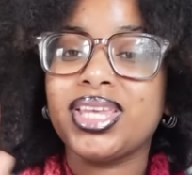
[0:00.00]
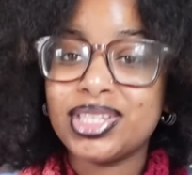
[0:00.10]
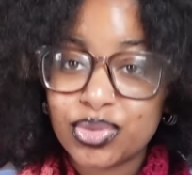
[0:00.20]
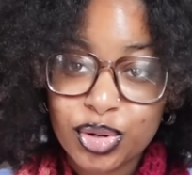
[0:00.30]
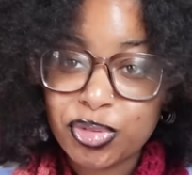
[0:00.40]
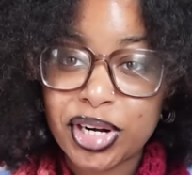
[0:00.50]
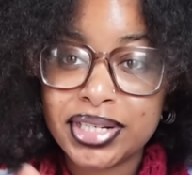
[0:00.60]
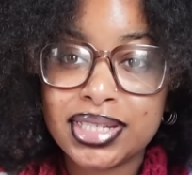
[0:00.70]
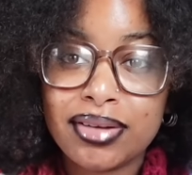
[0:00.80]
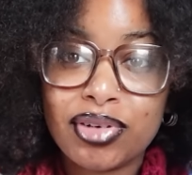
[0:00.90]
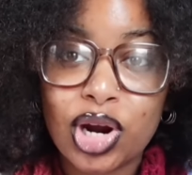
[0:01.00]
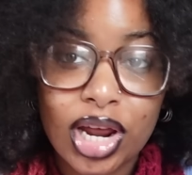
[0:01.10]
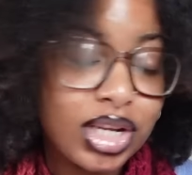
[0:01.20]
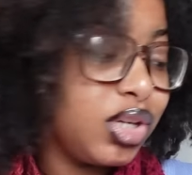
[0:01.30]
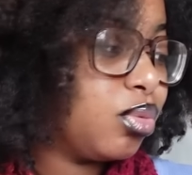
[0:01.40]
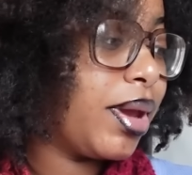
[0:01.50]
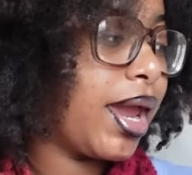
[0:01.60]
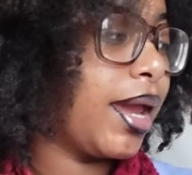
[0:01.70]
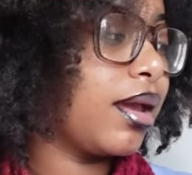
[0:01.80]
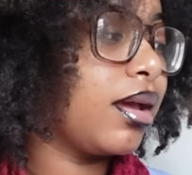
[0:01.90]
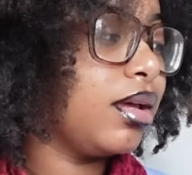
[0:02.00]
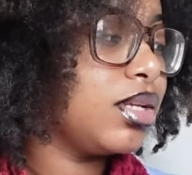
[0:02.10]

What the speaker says: it's 12:37, calling you back.